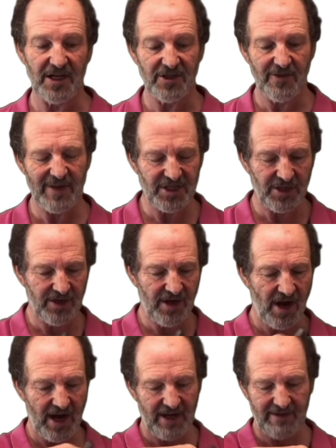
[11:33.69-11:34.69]
So imagine on a
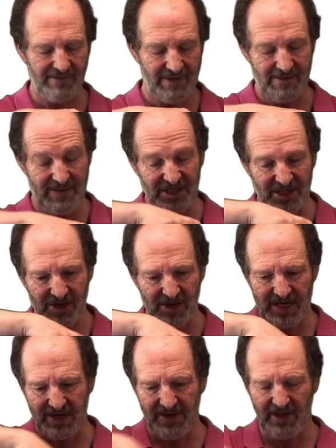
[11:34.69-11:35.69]
high, imagine it going
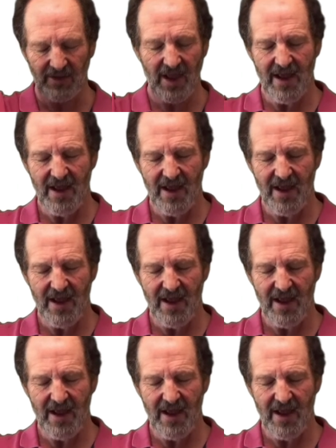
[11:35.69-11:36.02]
downhill.